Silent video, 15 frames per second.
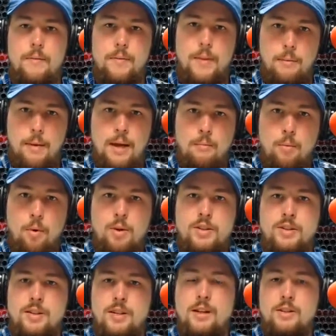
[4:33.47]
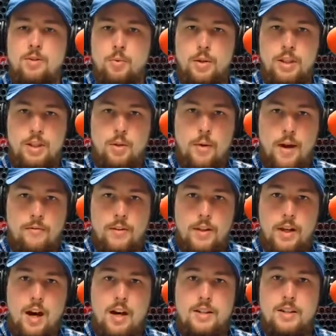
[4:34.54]
They make more sense when you have the
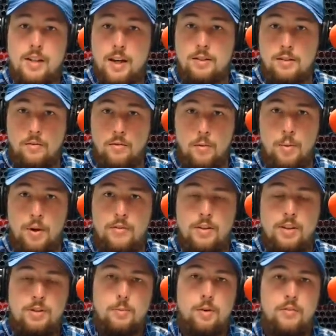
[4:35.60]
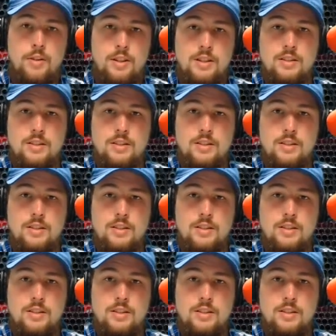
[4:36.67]
context of the previous movies.